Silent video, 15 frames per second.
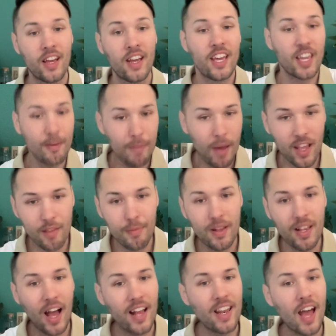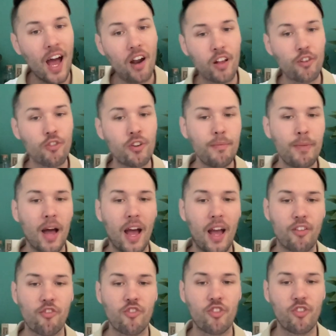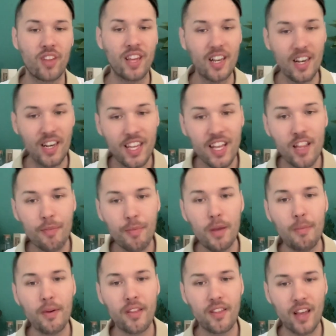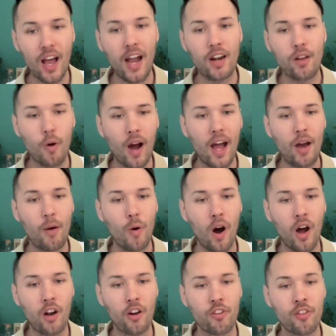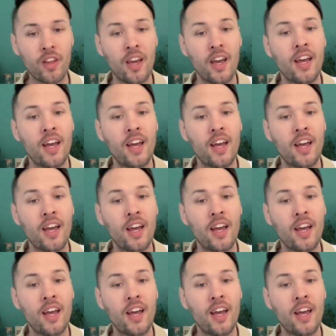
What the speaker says: He makes me lie down in green pastures. He leads me beside quiet waters.